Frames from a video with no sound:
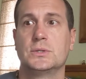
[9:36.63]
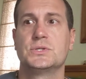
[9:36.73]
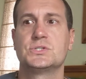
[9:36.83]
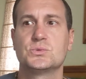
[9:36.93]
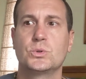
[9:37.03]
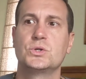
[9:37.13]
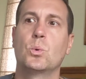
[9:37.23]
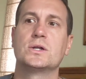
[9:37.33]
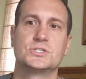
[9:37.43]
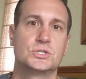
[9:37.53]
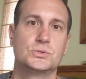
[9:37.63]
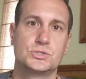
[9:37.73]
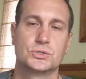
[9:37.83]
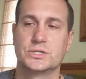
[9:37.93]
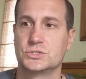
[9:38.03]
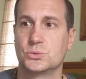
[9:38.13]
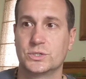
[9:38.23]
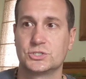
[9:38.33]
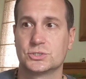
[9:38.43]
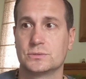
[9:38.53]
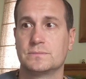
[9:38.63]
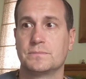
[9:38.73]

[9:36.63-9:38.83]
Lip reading: This is when you want to use your intuition.